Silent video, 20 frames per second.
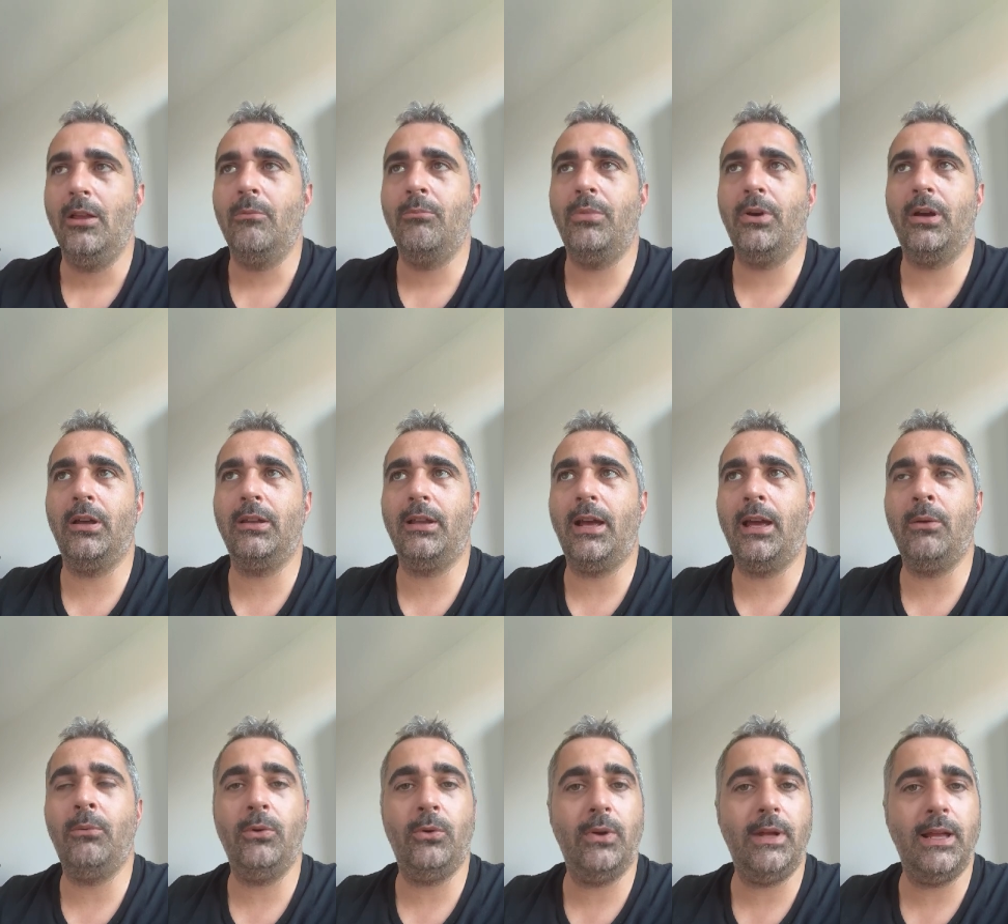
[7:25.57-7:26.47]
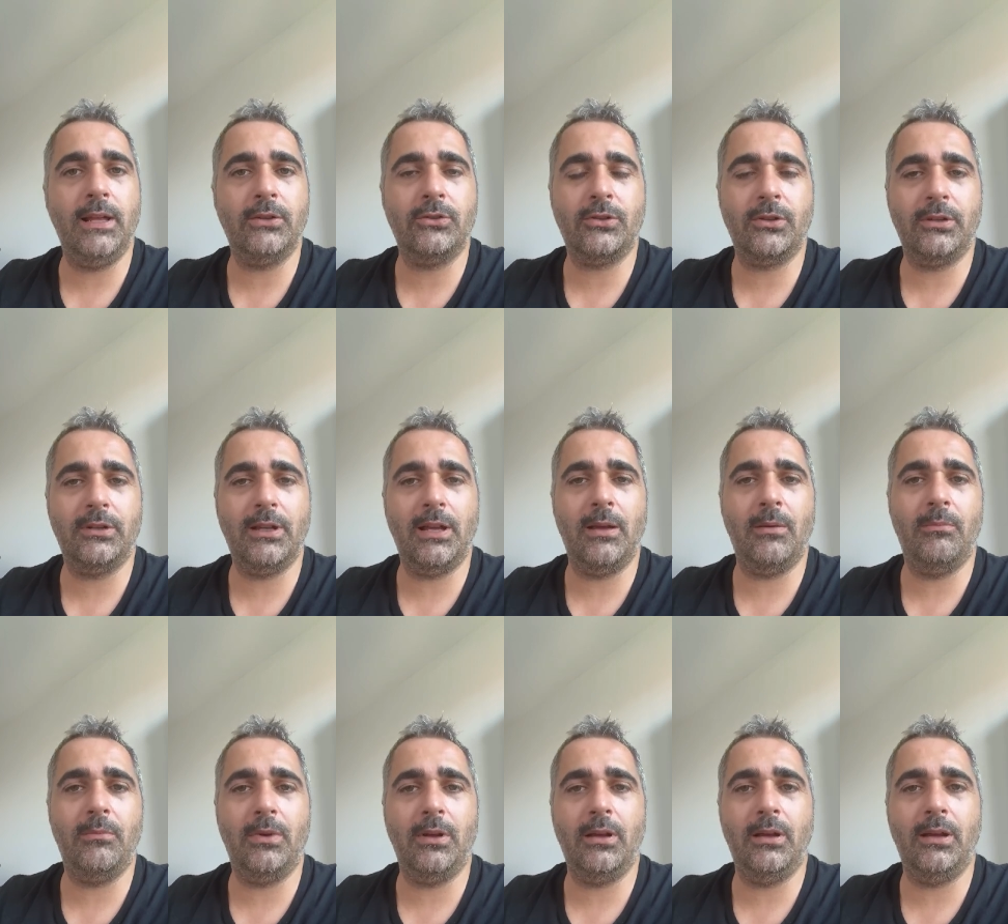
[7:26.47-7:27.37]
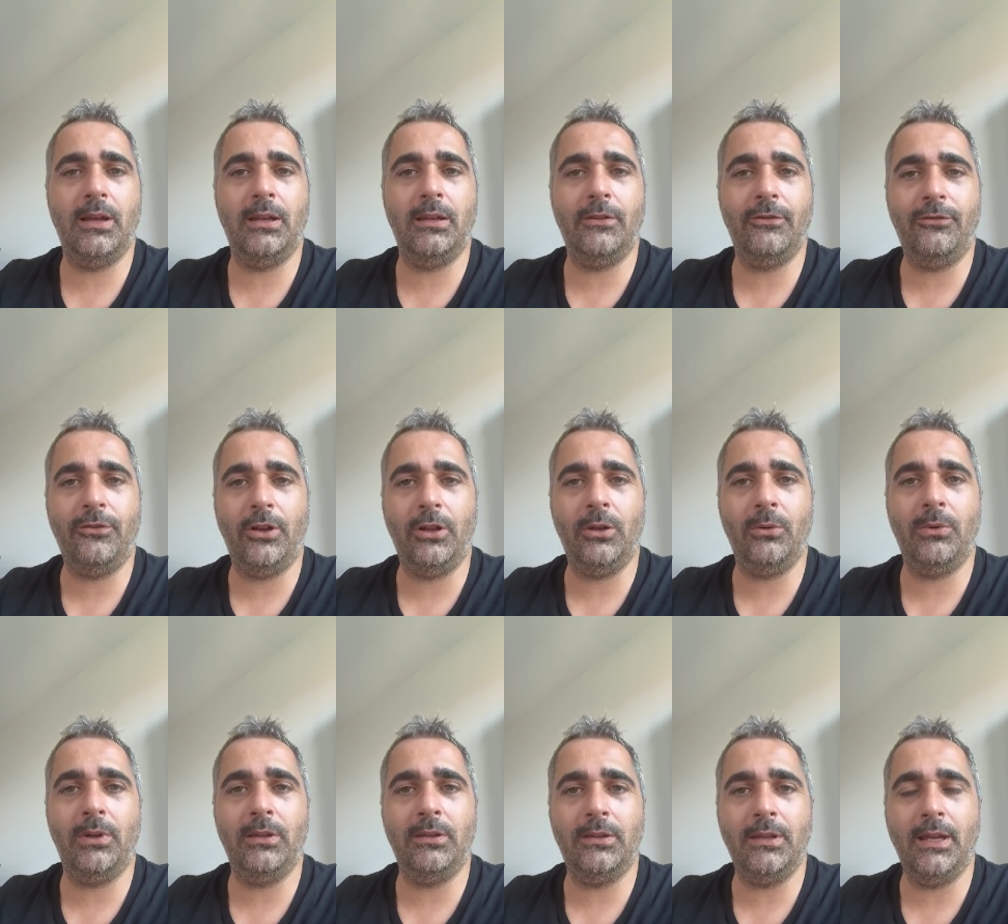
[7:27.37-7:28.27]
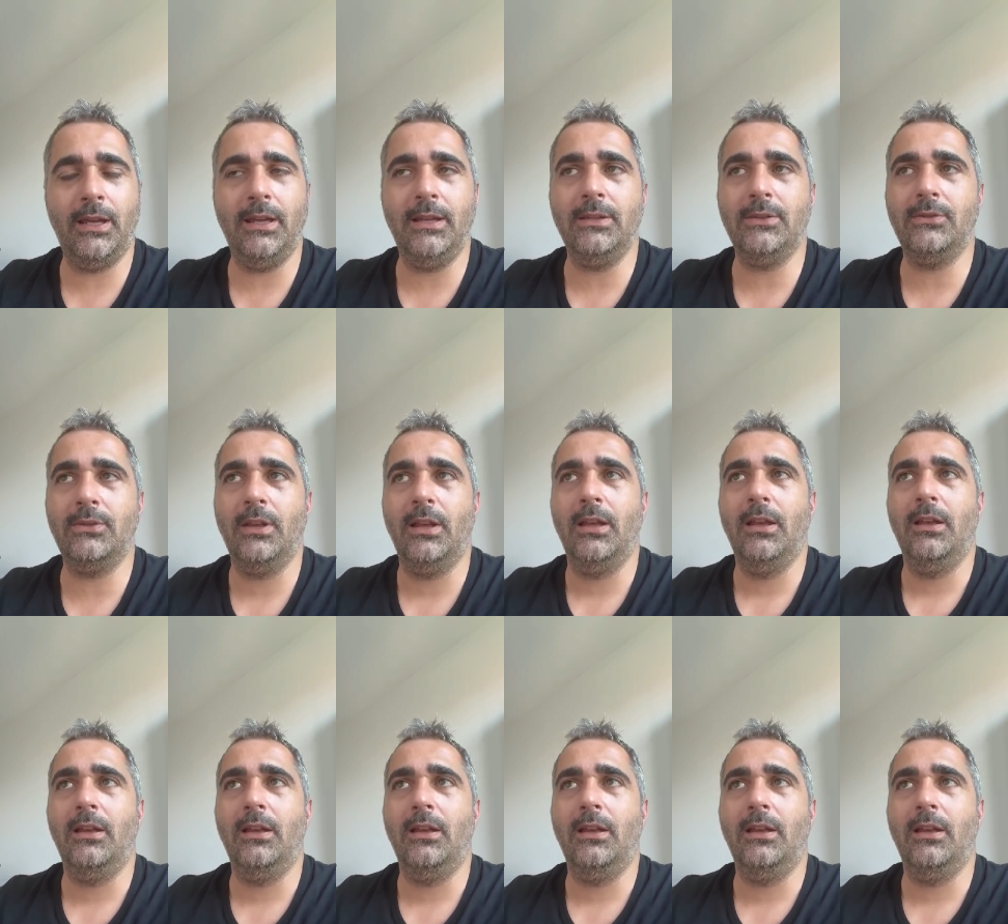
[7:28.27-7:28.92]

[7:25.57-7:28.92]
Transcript: but I will answer them uh, in the following days.